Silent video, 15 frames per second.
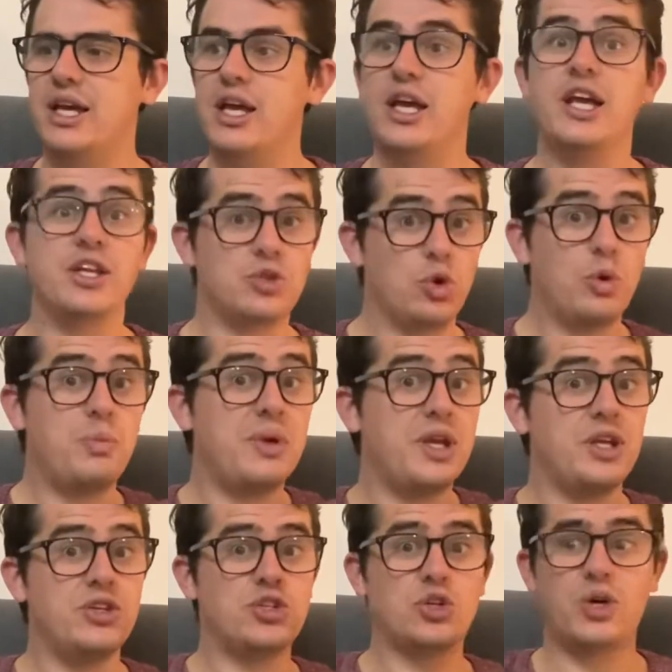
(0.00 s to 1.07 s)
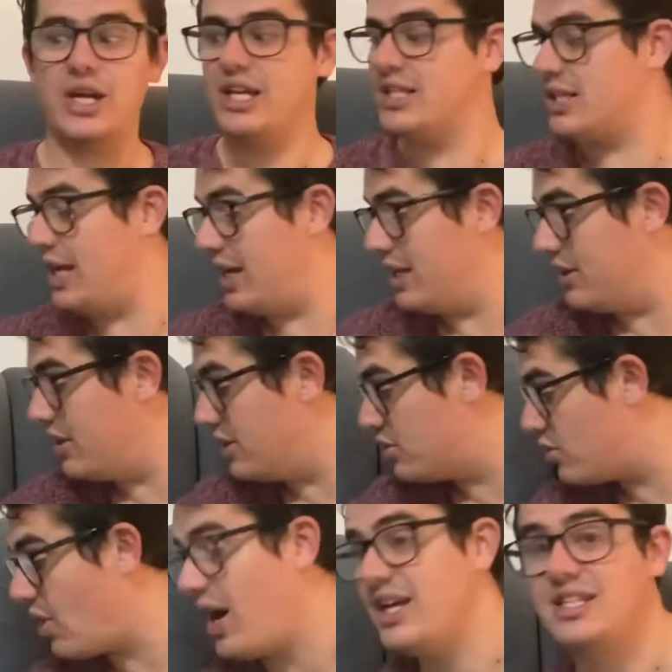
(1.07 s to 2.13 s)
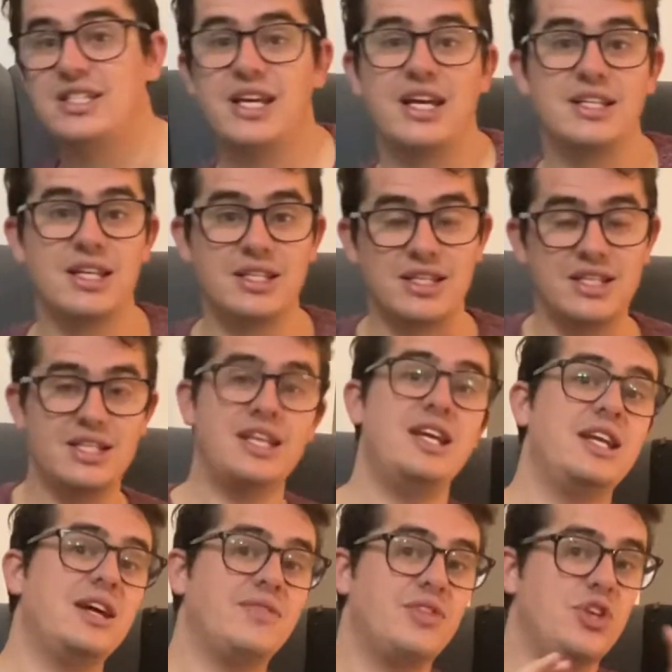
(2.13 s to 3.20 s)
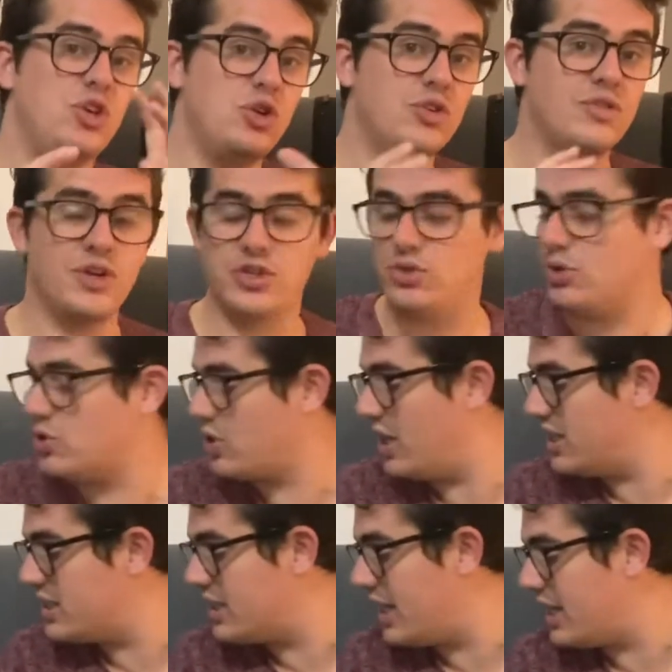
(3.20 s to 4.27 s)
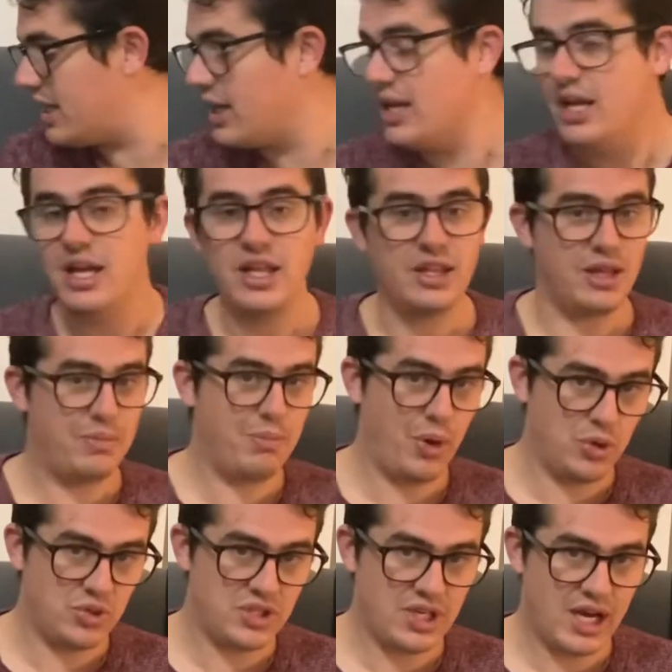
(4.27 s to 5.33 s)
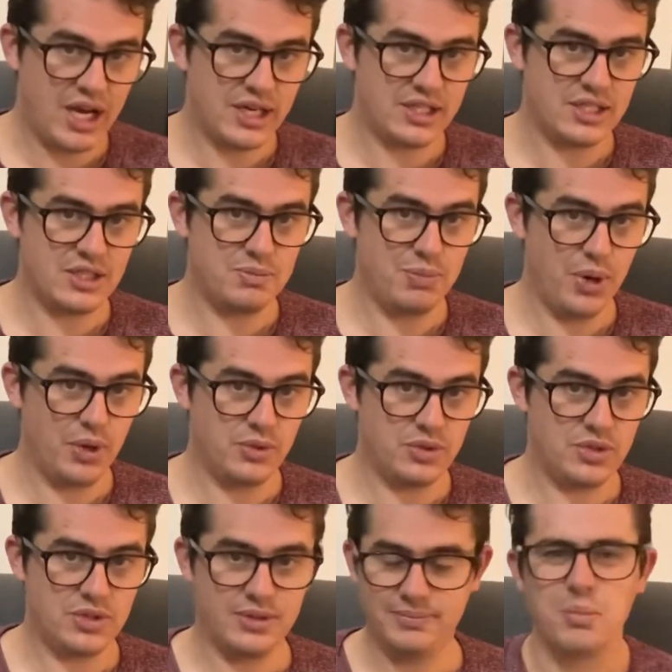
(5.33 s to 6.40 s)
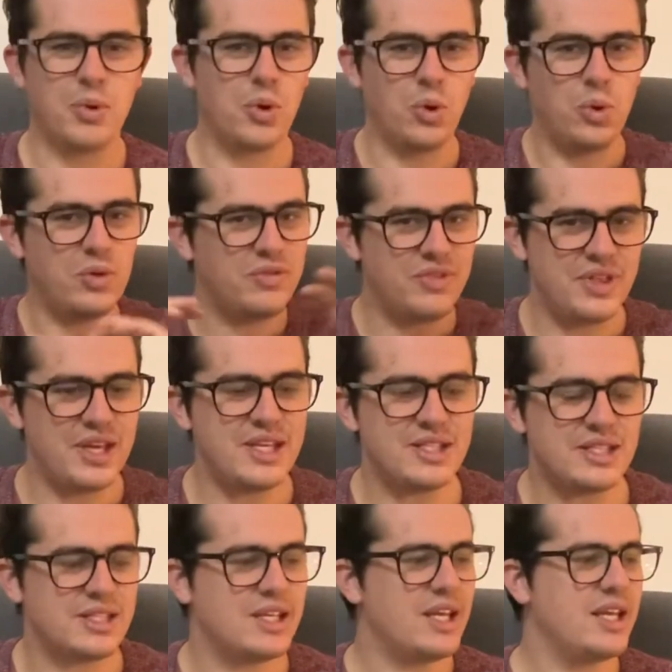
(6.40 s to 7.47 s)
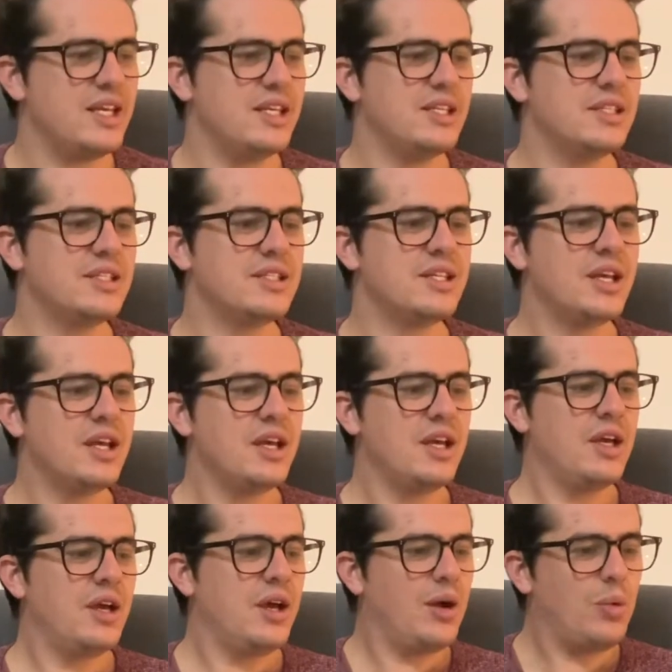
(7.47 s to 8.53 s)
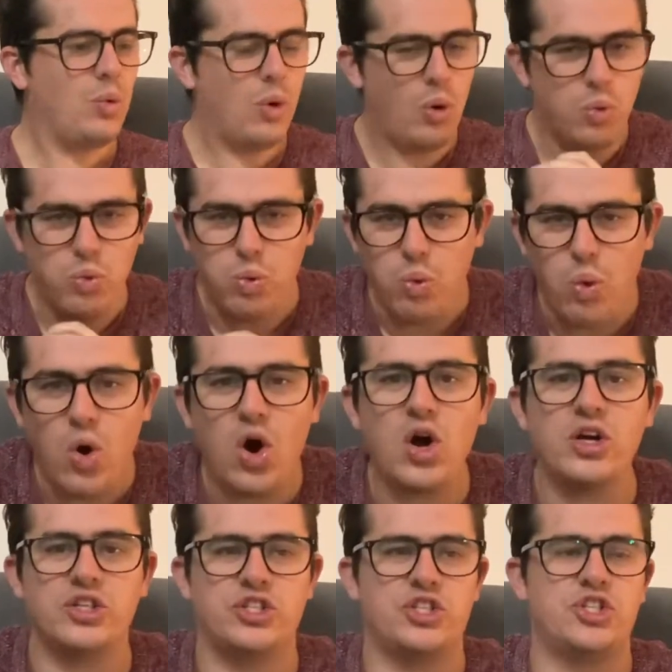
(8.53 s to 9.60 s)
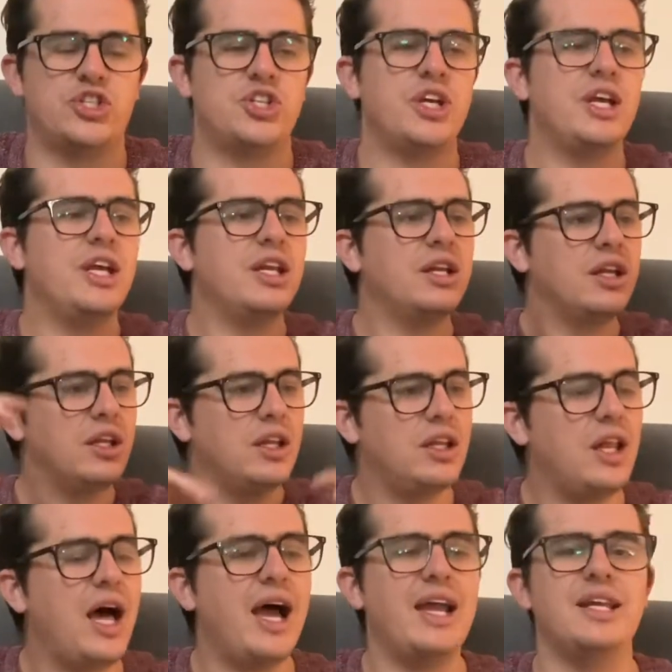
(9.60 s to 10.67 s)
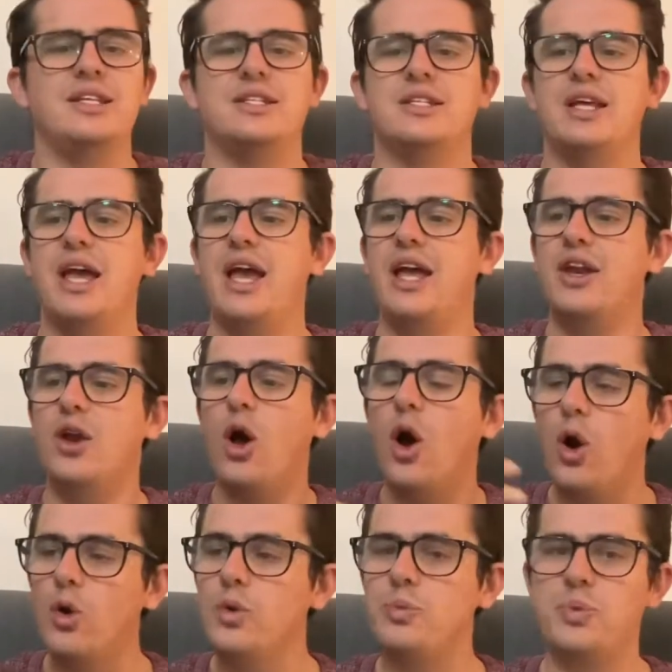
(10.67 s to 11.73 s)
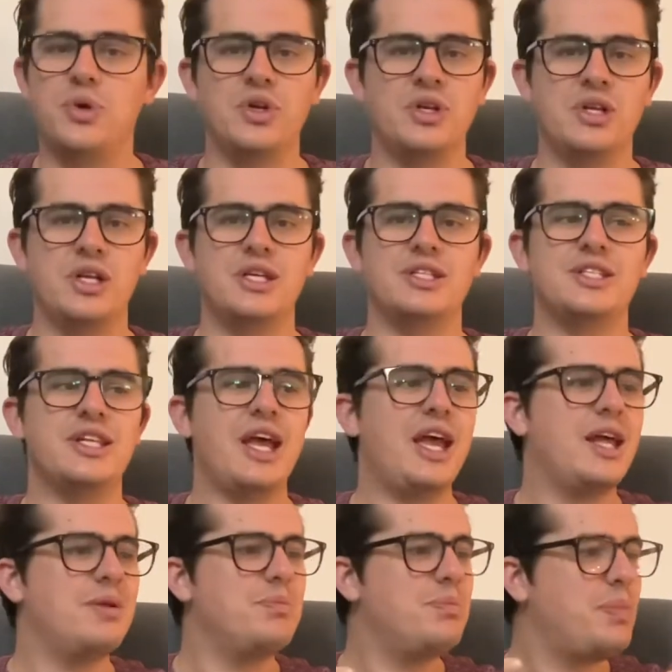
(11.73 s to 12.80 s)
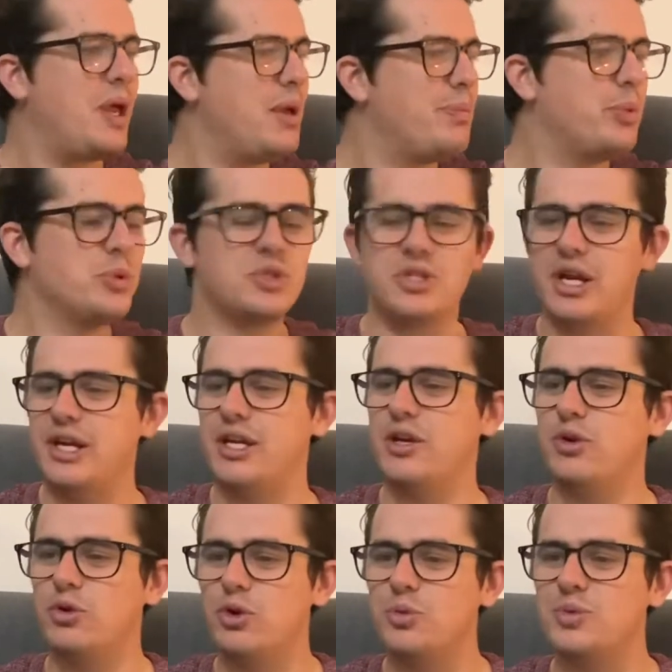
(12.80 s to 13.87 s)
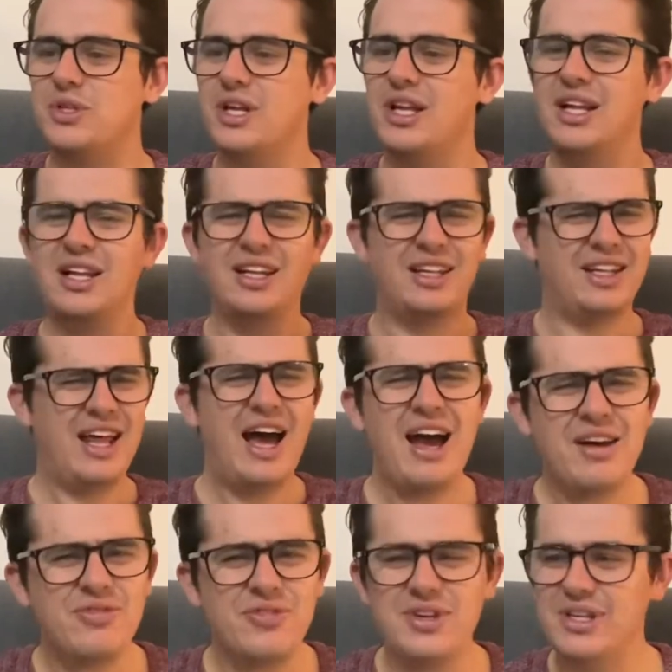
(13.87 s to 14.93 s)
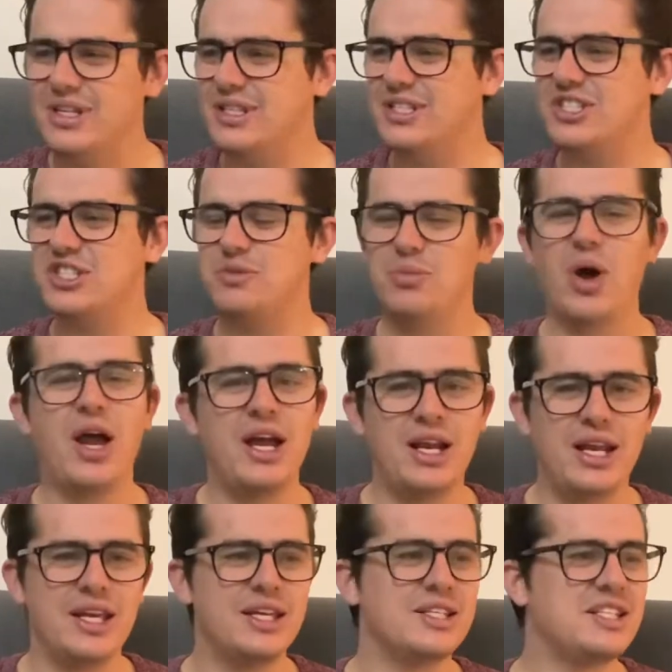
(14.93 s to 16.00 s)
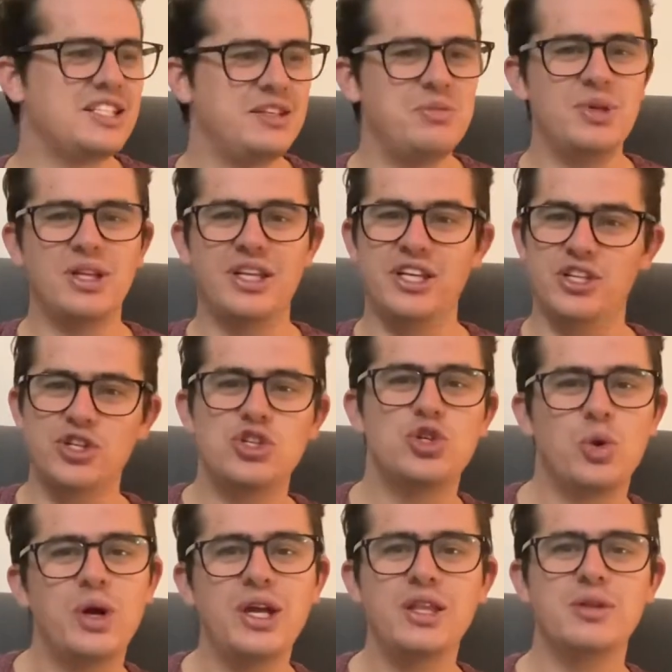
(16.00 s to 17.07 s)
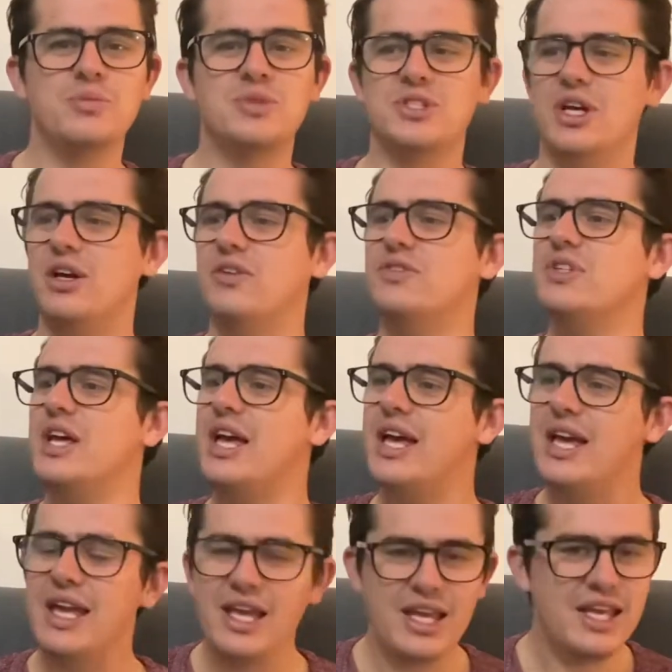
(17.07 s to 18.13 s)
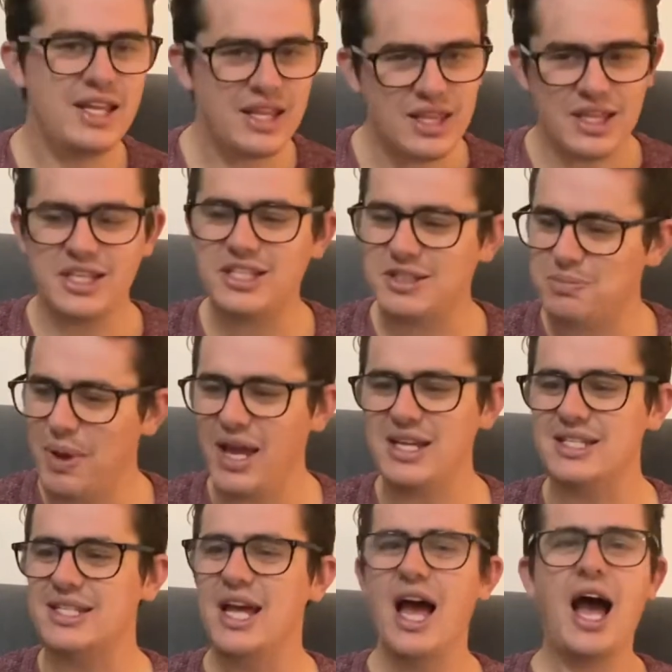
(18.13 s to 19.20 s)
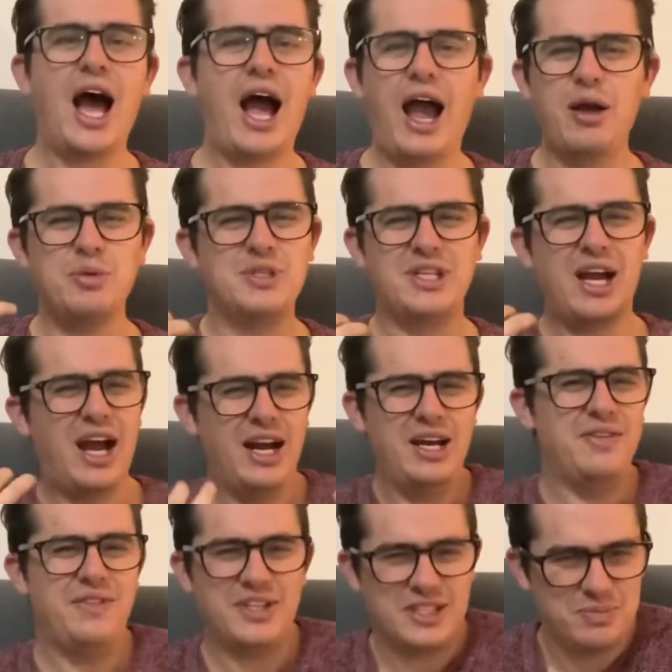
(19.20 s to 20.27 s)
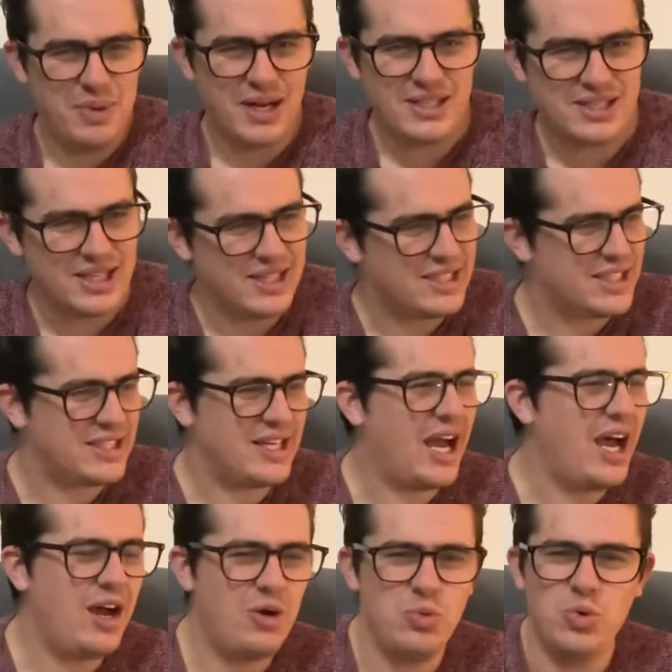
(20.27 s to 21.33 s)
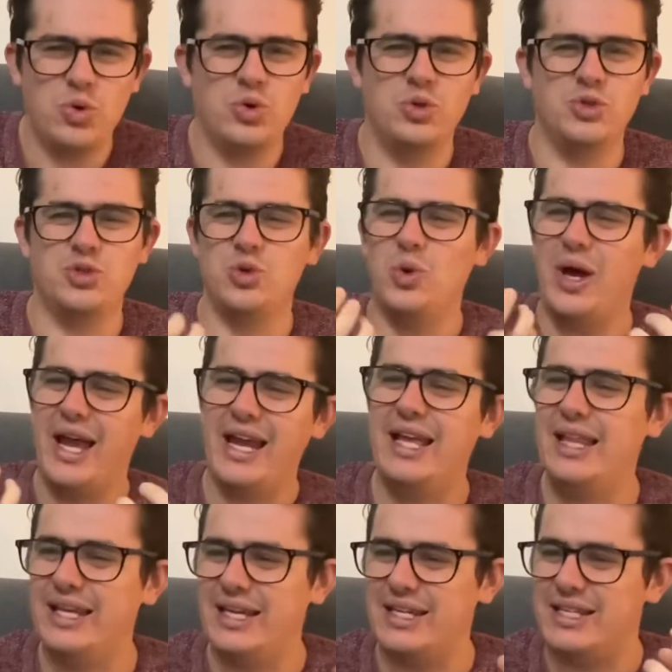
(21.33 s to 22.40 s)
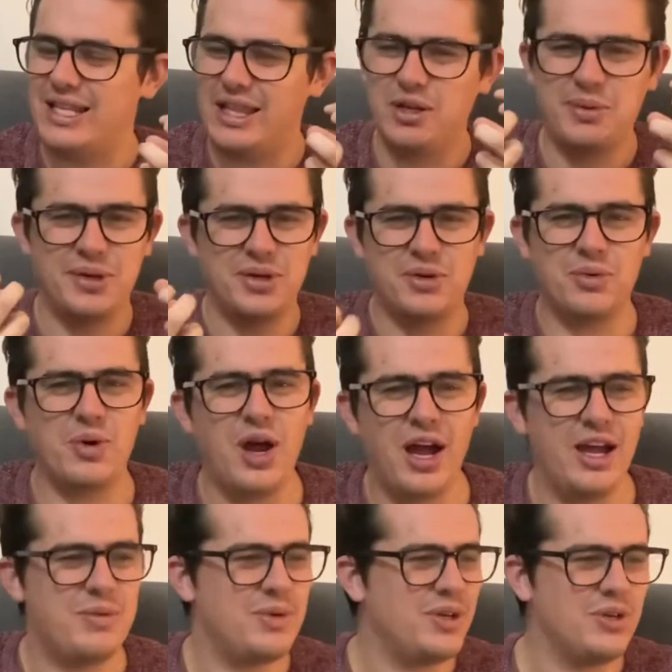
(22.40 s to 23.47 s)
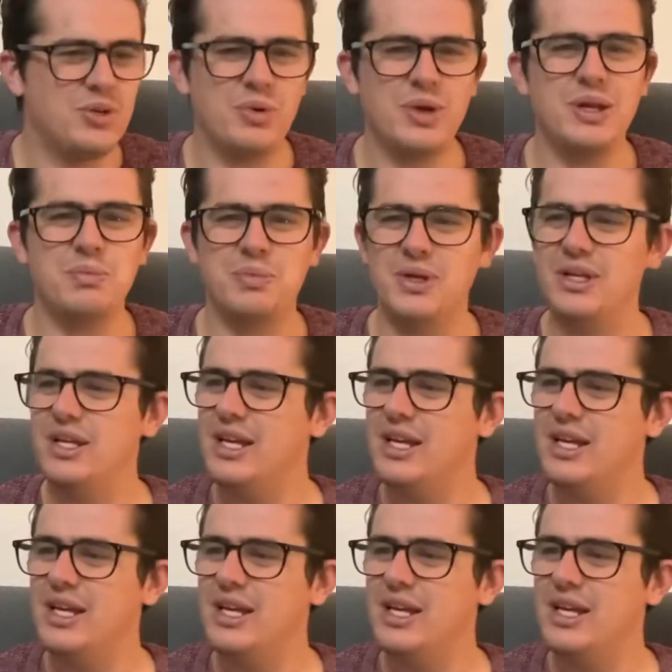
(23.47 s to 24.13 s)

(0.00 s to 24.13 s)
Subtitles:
It's all being translated. The dry sat does indeed have the universal translator that most TARDISes boast. But all of this is awash in light and openness, and people standing in groups laughing and smiling and seemingly enjoying themselves in this space. I was kind of expecting Star Wars or Aliens, a little bit of grime and grit, but